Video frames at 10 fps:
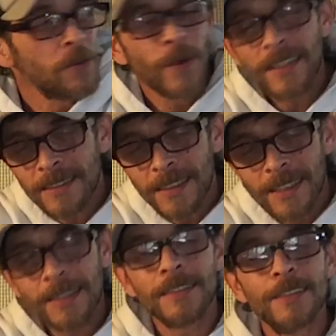the rest of
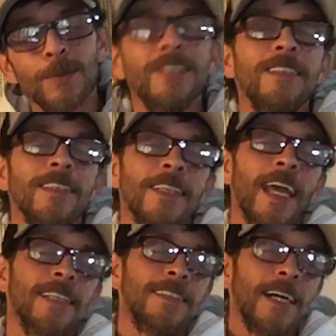you, until we see you the
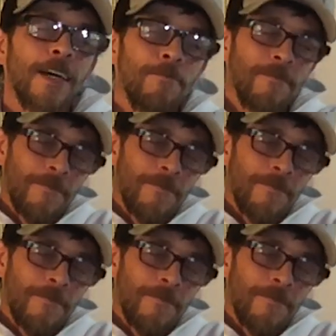next time.